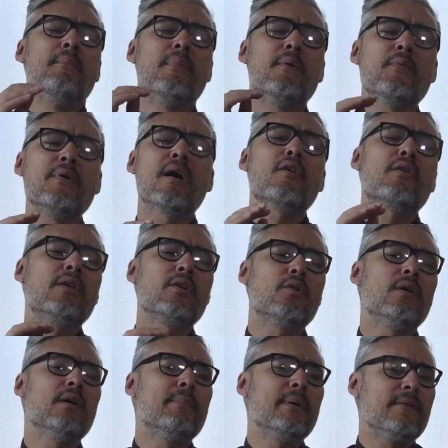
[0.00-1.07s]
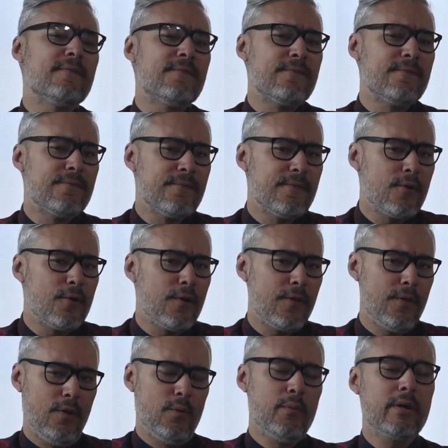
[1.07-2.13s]
But we are going to go a bit
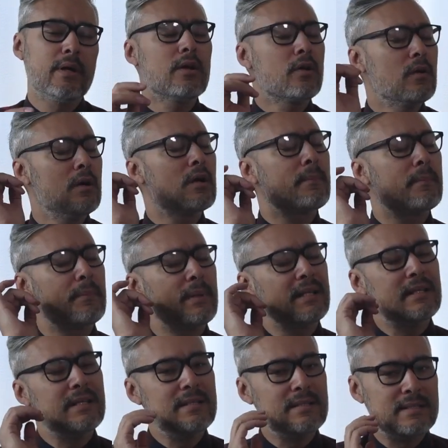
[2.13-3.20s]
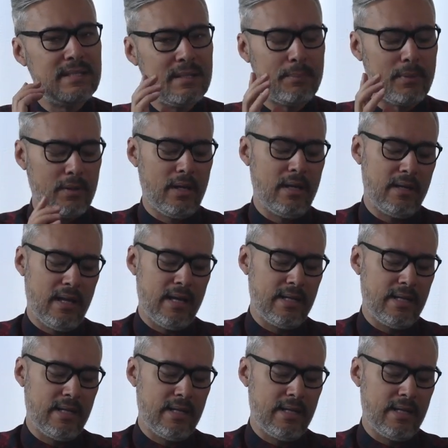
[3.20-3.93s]
further. We're going to go a bit deeper in